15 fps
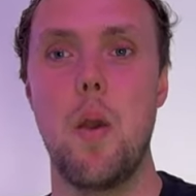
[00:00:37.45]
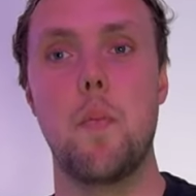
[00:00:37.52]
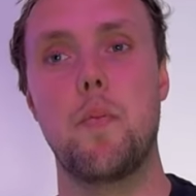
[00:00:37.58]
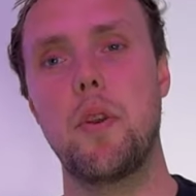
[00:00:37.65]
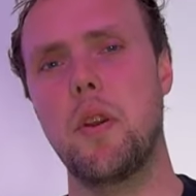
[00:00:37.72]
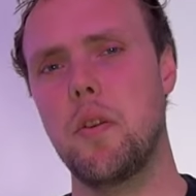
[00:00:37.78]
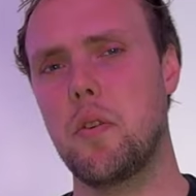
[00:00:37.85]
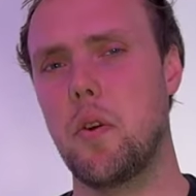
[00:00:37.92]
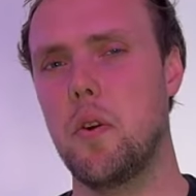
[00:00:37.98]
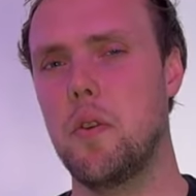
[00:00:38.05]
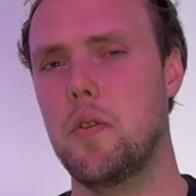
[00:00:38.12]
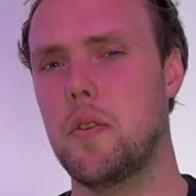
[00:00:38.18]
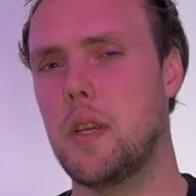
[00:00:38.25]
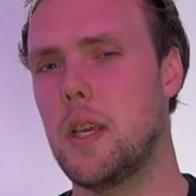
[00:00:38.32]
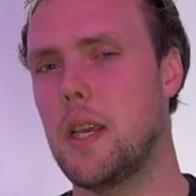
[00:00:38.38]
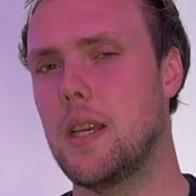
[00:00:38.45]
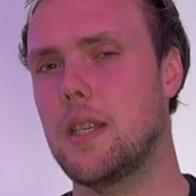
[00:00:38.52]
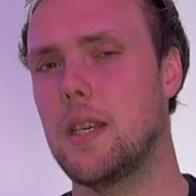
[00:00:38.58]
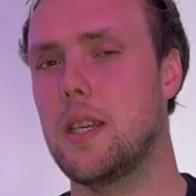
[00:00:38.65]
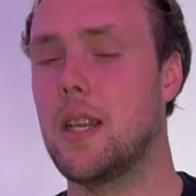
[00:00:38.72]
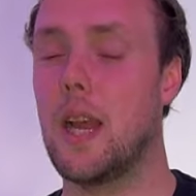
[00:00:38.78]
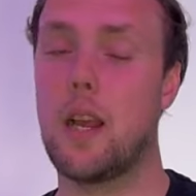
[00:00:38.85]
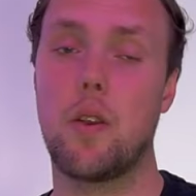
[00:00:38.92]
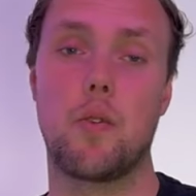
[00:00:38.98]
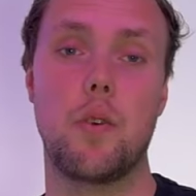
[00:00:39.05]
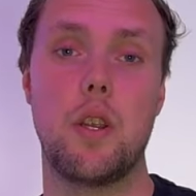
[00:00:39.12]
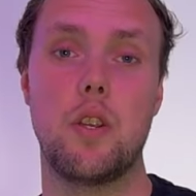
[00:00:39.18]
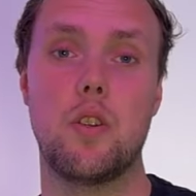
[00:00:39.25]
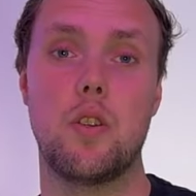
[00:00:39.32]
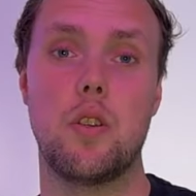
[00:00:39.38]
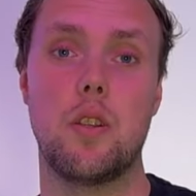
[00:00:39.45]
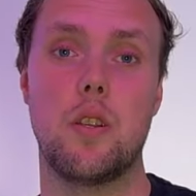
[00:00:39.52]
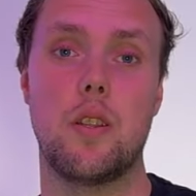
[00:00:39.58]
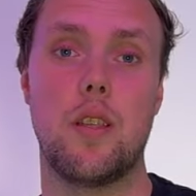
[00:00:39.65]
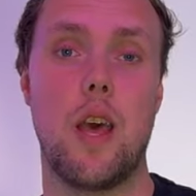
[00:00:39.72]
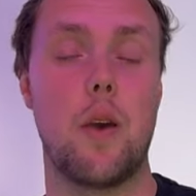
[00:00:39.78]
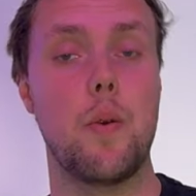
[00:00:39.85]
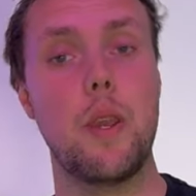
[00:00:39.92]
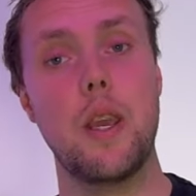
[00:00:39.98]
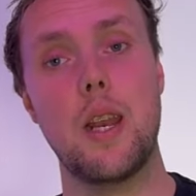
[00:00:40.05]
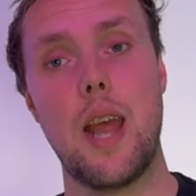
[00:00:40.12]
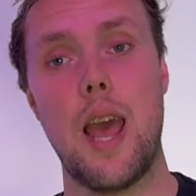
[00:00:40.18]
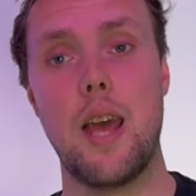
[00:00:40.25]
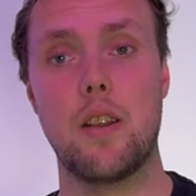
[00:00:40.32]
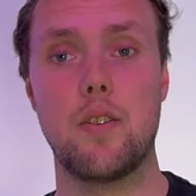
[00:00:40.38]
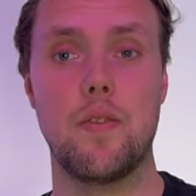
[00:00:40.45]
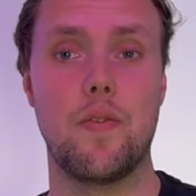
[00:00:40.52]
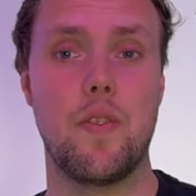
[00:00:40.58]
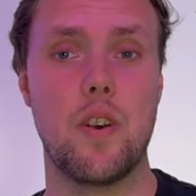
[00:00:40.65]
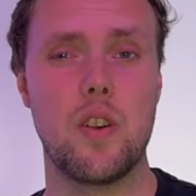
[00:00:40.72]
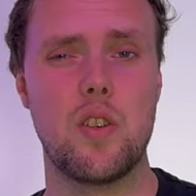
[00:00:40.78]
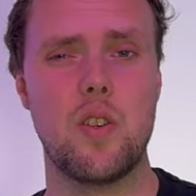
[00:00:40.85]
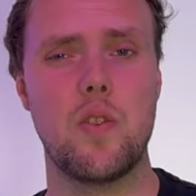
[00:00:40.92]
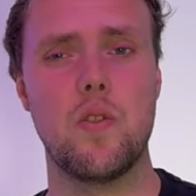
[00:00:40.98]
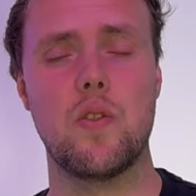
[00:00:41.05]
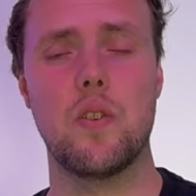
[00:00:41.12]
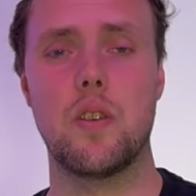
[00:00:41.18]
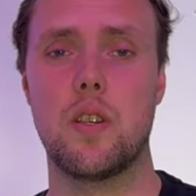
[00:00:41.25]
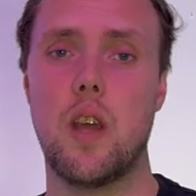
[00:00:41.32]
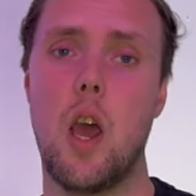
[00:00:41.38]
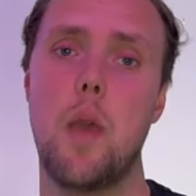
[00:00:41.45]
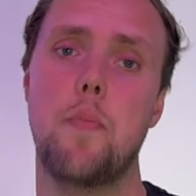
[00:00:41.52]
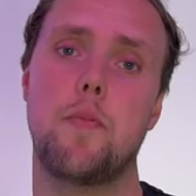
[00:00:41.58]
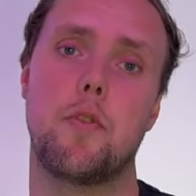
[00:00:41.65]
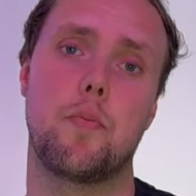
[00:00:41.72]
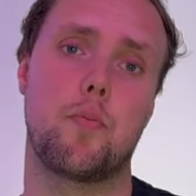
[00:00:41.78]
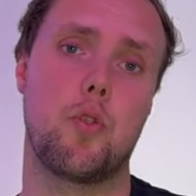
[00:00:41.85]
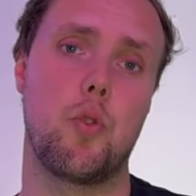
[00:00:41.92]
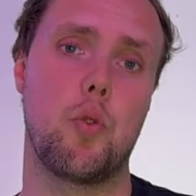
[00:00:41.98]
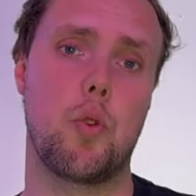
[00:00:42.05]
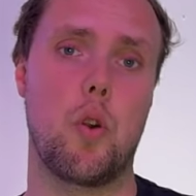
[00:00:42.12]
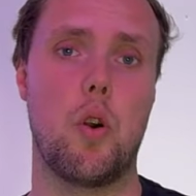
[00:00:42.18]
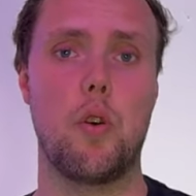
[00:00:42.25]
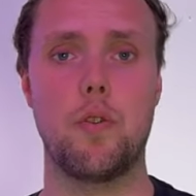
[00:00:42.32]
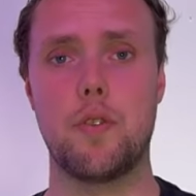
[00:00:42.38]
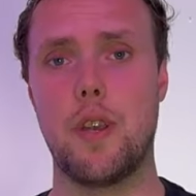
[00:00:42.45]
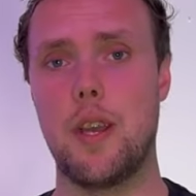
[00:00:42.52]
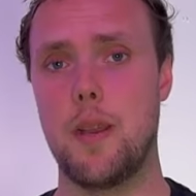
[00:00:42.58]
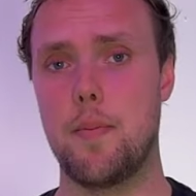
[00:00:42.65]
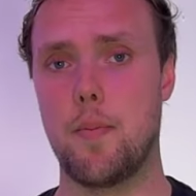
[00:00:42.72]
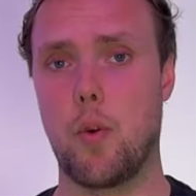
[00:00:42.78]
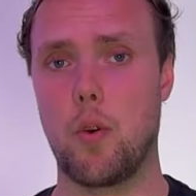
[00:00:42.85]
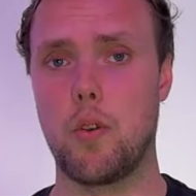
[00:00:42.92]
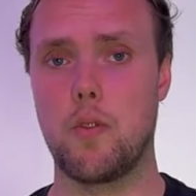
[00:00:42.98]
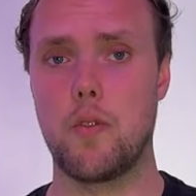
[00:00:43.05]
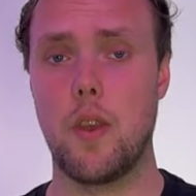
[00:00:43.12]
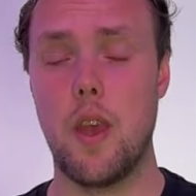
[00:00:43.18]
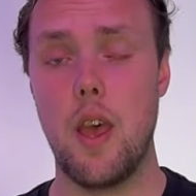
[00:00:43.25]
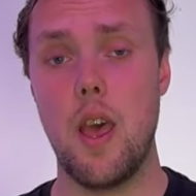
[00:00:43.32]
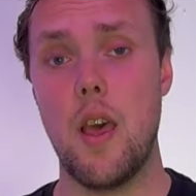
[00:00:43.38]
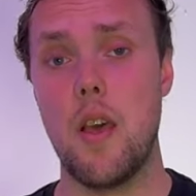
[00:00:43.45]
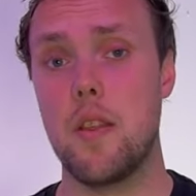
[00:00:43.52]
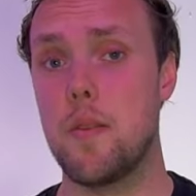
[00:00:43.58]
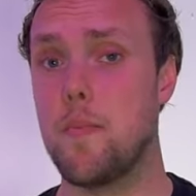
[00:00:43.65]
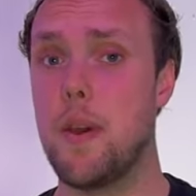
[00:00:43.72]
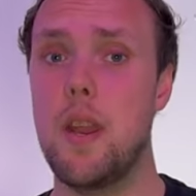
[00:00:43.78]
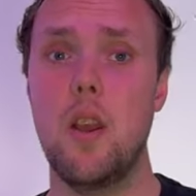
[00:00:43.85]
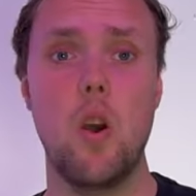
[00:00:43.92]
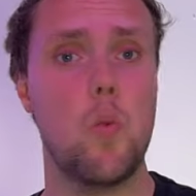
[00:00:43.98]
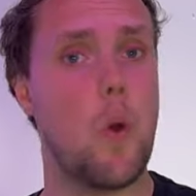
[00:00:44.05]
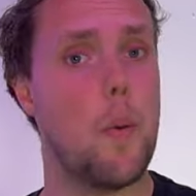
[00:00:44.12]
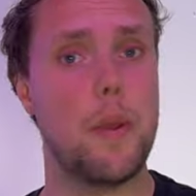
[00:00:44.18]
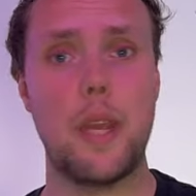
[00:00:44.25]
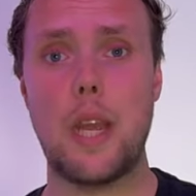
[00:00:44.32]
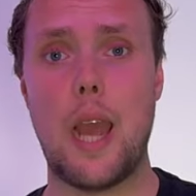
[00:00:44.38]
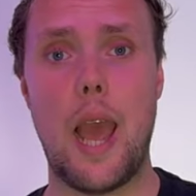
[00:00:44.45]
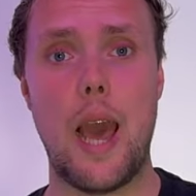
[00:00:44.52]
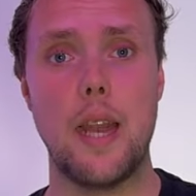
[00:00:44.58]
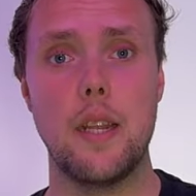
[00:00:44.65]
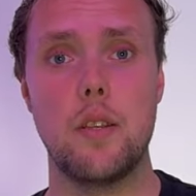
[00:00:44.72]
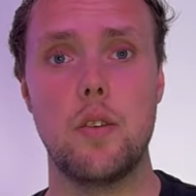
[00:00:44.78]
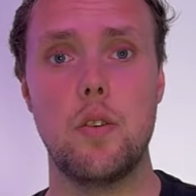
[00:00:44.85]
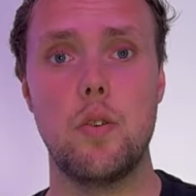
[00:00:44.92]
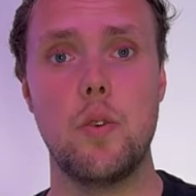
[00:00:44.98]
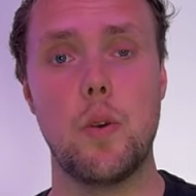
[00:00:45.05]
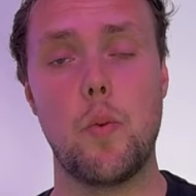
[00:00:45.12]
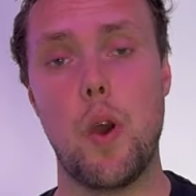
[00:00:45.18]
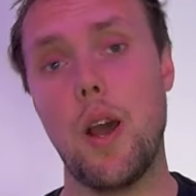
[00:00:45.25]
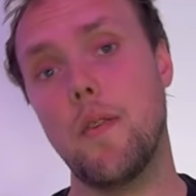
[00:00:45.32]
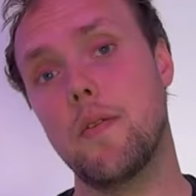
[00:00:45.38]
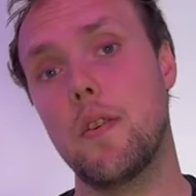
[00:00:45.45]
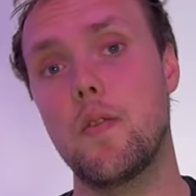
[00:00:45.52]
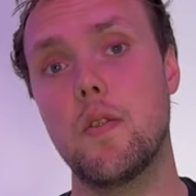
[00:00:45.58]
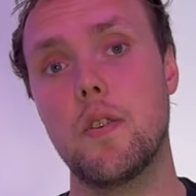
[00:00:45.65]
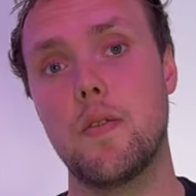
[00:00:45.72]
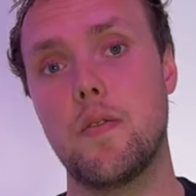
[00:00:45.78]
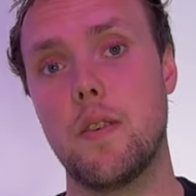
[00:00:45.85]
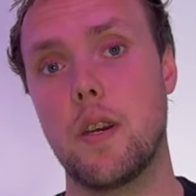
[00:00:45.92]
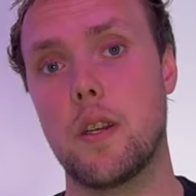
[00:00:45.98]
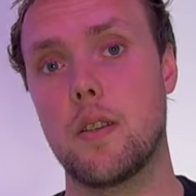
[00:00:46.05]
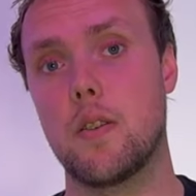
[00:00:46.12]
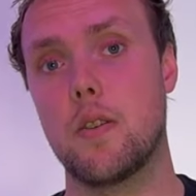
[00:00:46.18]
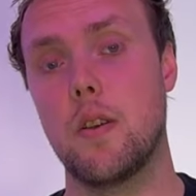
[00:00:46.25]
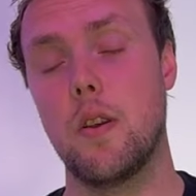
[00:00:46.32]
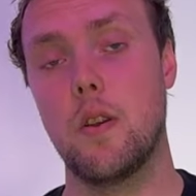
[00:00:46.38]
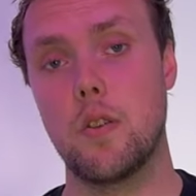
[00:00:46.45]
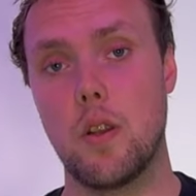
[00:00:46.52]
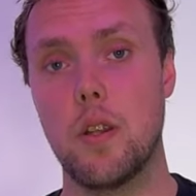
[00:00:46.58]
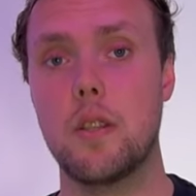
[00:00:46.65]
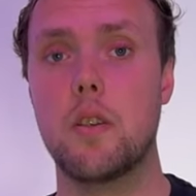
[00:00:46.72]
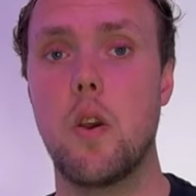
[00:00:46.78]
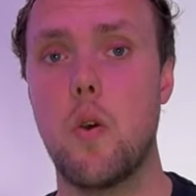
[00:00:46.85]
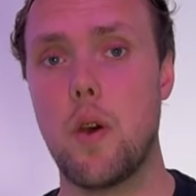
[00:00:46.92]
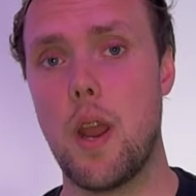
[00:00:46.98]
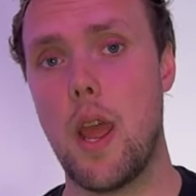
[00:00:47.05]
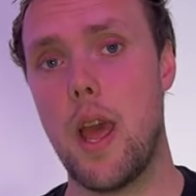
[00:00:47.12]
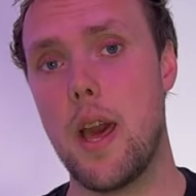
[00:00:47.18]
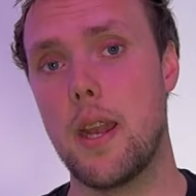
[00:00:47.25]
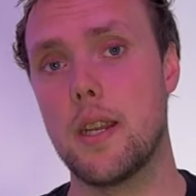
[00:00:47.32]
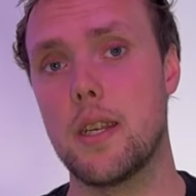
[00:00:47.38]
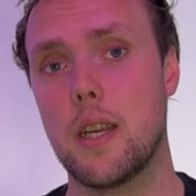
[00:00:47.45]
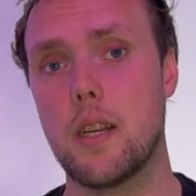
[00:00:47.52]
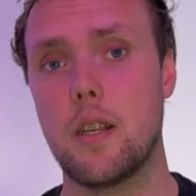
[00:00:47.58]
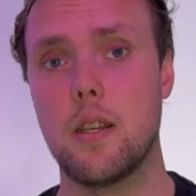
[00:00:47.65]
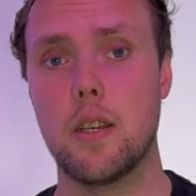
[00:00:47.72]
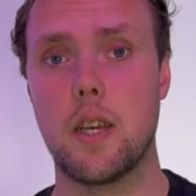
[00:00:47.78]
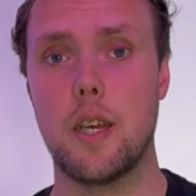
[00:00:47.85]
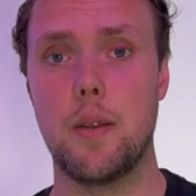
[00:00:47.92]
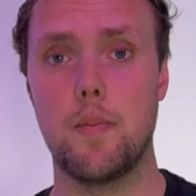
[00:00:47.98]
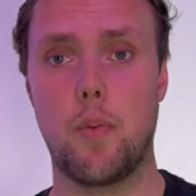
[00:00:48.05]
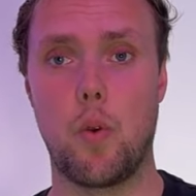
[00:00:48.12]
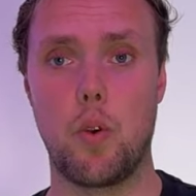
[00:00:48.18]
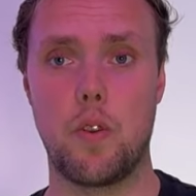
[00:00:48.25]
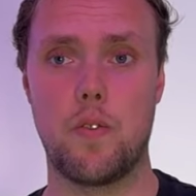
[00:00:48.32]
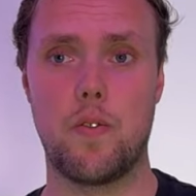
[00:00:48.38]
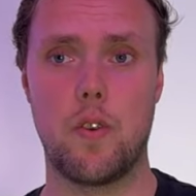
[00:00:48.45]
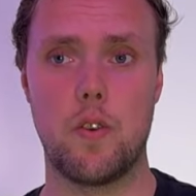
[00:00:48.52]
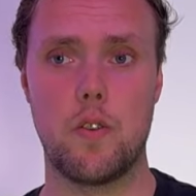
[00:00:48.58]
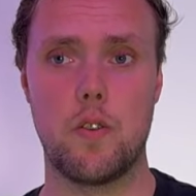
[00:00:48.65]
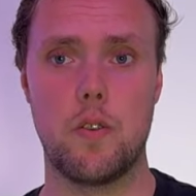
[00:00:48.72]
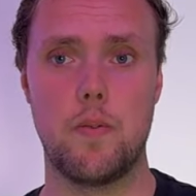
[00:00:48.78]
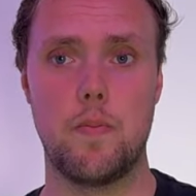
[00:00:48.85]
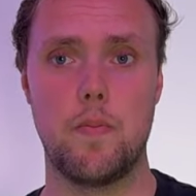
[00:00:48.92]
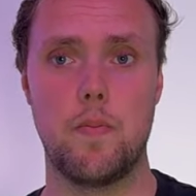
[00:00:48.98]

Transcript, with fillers: Pre- concurrency is a declaration that we can add to functions, types, protocols, and imports. Depending on what we add it to, it will have different effects. So let's go ahead and take a look at imports first.